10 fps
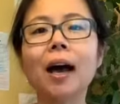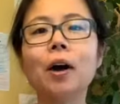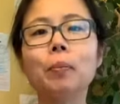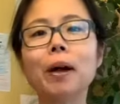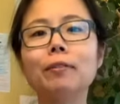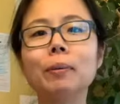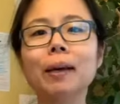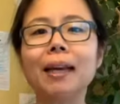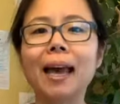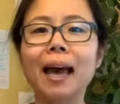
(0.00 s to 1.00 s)
I hope
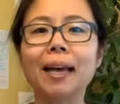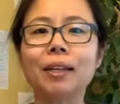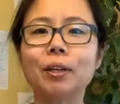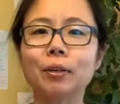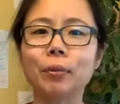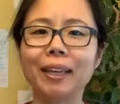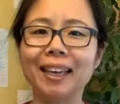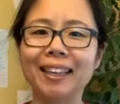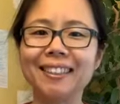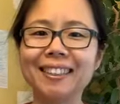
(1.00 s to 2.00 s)
everybody had a good
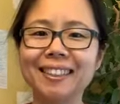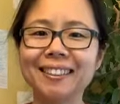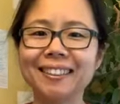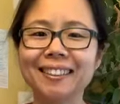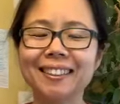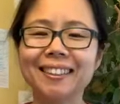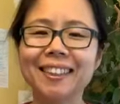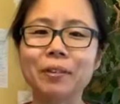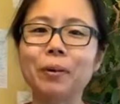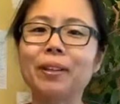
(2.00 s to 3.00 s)
weekend.
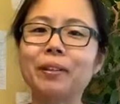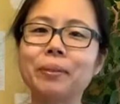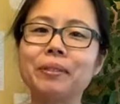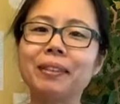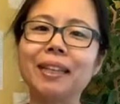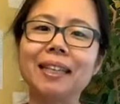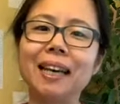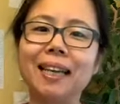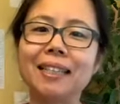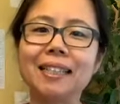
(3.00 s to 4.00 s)
The weather was really
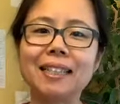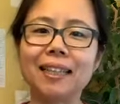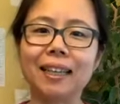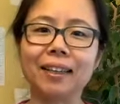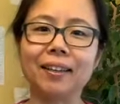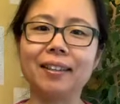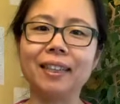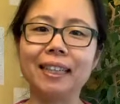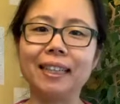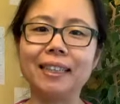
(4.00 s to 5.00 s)
nice
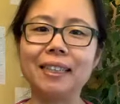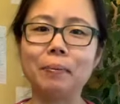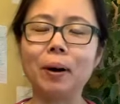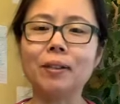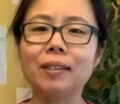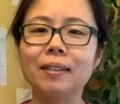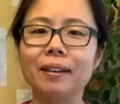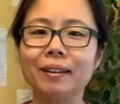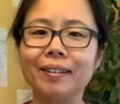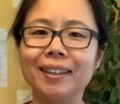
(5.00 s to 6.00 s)
here in the Boston
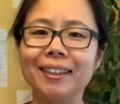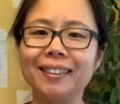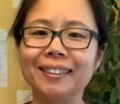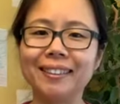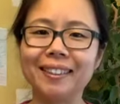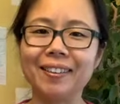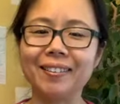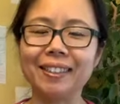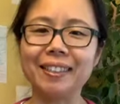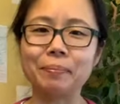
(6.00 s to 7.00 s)
area
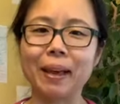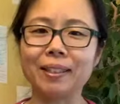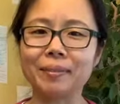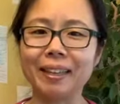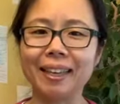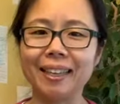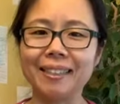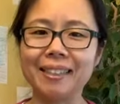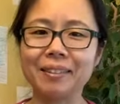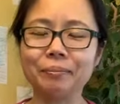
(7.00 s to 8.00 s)
this past
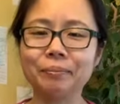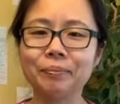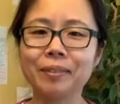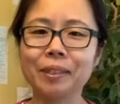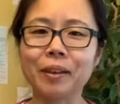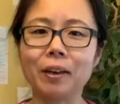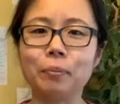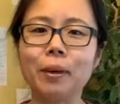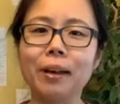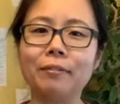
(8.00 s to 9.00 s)
weekend. So I
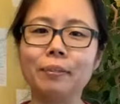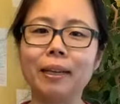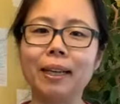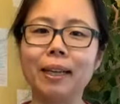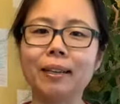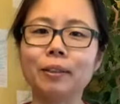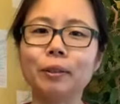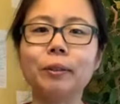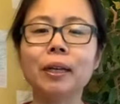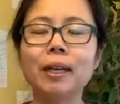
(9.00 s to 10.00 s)
hope everybody got a
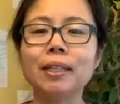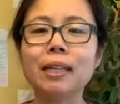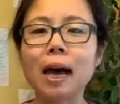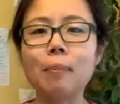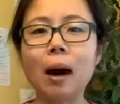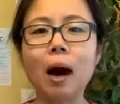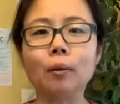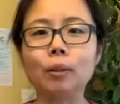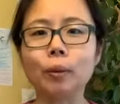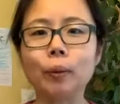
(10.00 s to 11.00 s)
little time
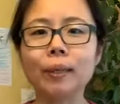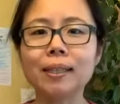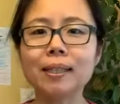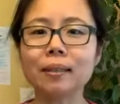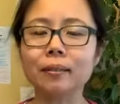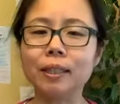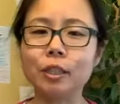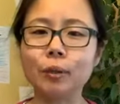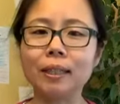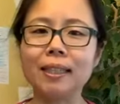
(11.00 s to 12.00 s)
outdoors,
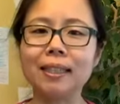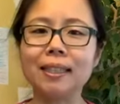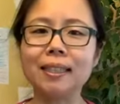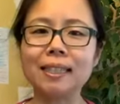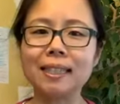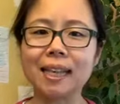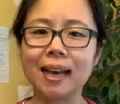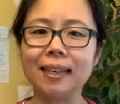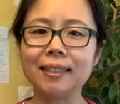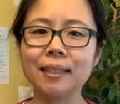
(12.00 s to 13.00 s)
enjoy the
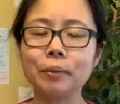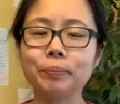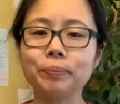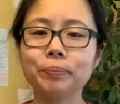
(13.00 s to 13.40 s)
sun.